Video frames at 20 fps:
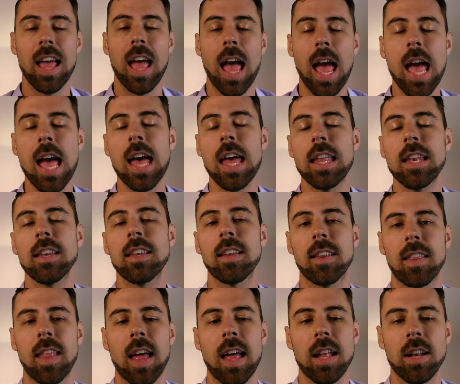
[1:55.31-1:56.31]
and
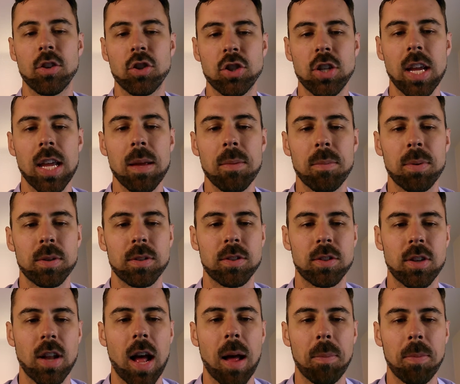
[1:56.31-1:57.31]
that Shape
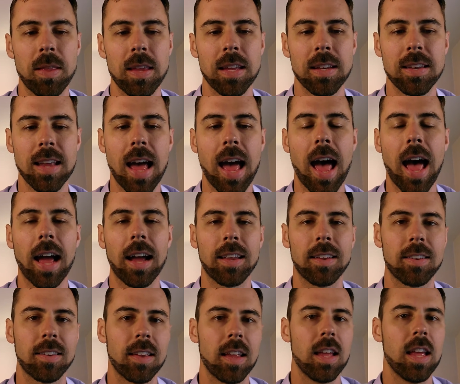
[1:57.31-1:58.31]
stopped the
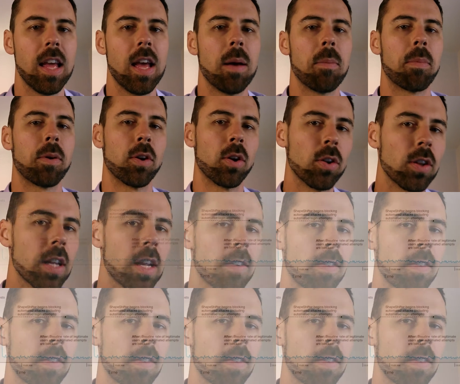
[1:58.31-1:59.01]
attacks, but only